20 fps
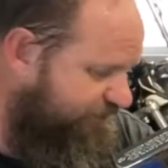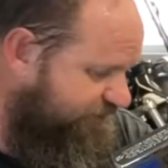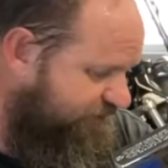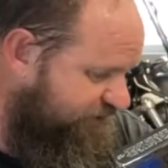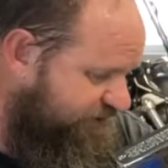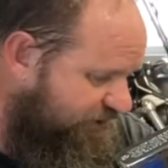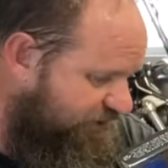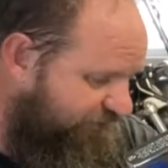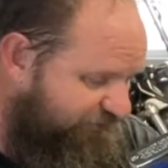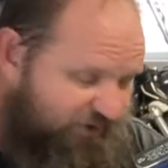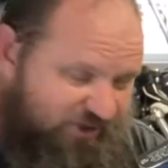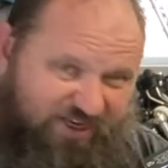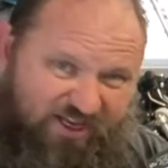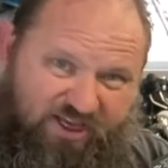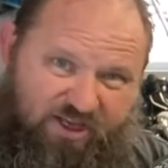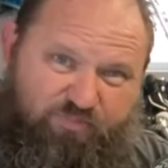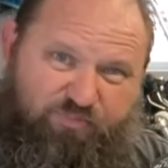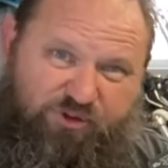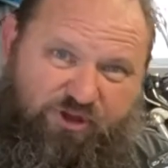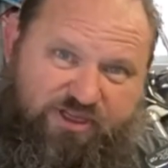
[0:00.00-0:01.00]
So if you
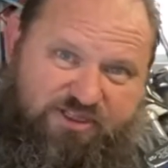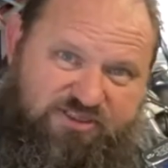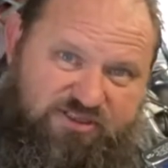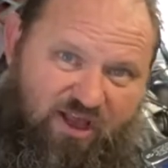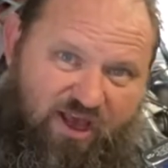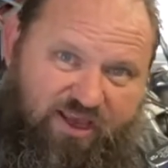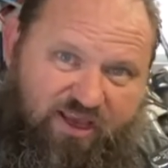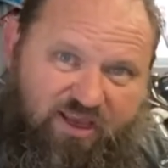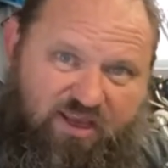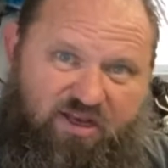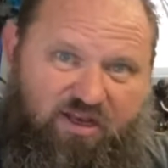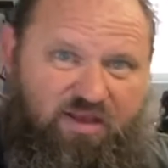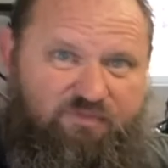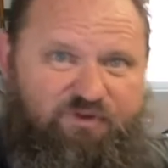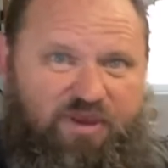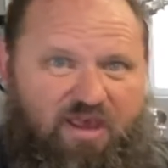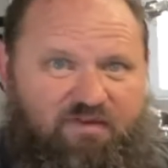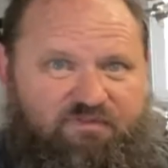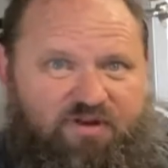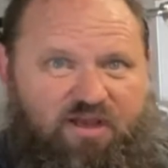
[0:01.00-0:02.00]
did, please like it. If
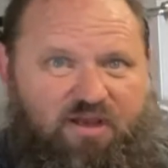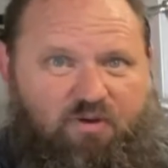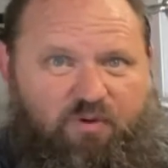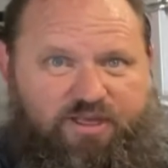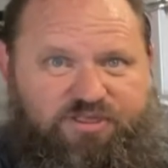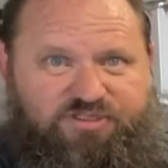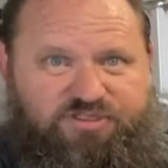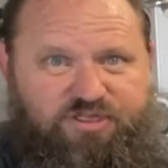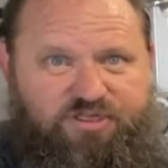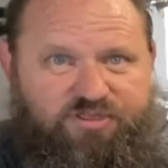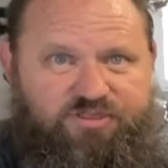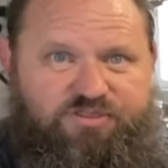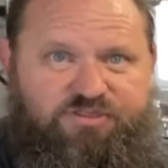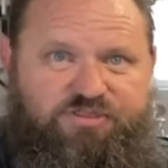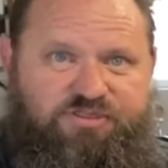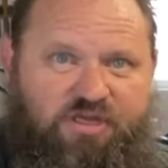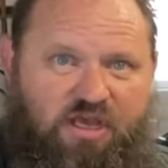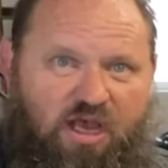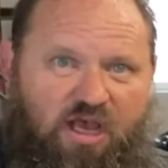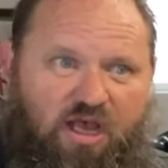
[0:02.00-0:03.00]
you have any questions,